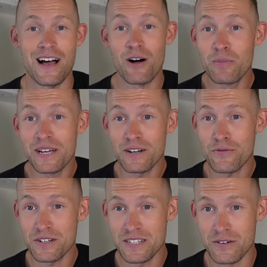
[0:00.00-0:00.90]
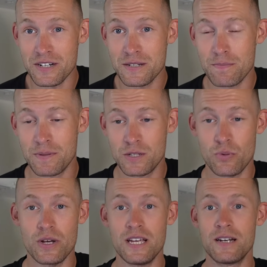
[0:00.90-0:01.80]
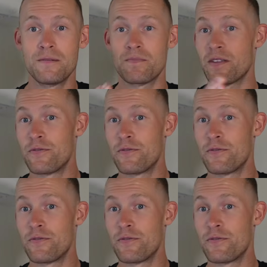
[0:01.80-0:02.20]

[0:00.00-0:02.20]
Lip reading: how big a difference there is between